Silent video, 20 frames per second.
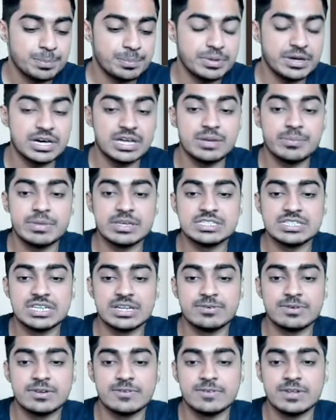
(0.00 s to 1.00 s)
Per machine
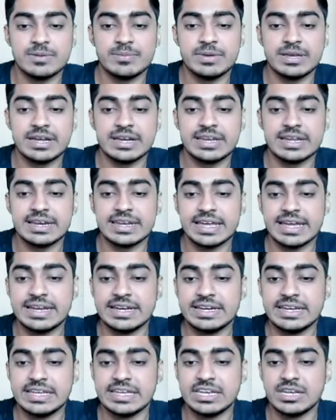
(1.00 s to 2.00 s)
hour, we'll be getting
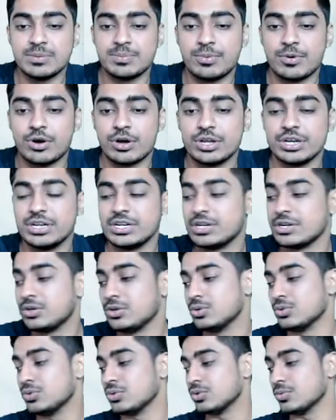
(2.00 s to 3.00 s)

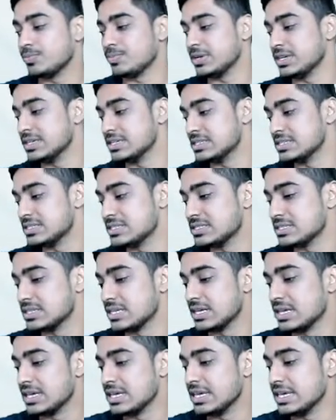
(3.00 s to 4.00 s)
19.2 rupees.
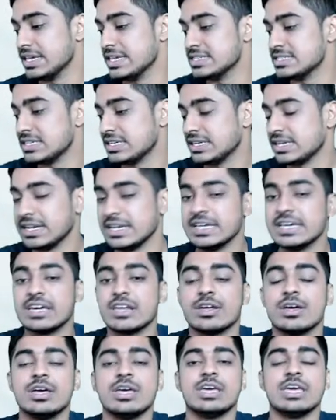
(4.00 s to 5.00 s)
Is it
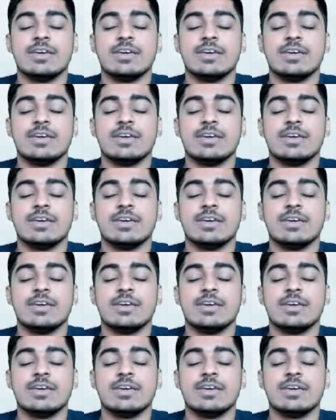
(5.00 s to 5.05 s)
clear?